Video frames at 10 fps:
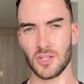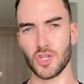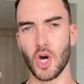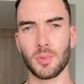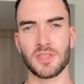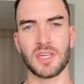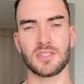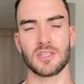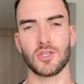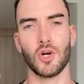there's a couple of
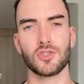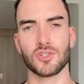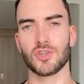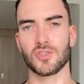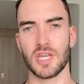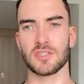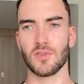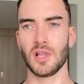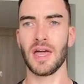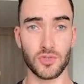things that the ultra
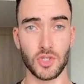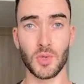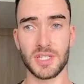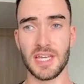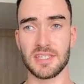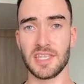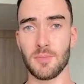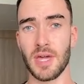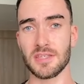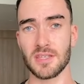successful do on a day to day
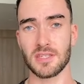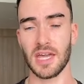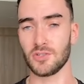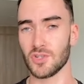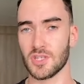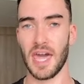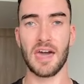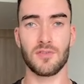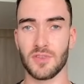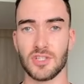basis and just
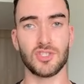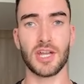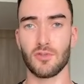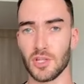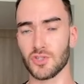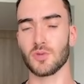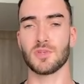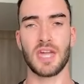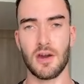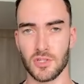have in general in terms
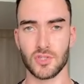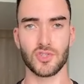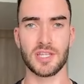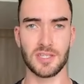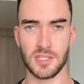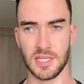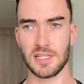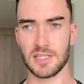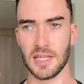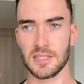of character traits and skill
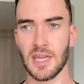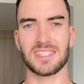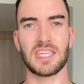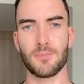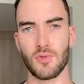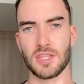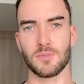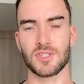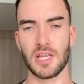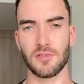sets that separate
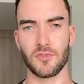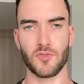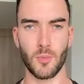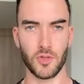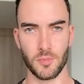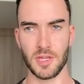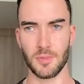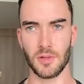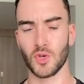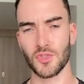themselves from other
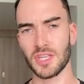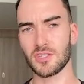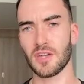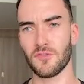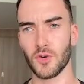people. So things like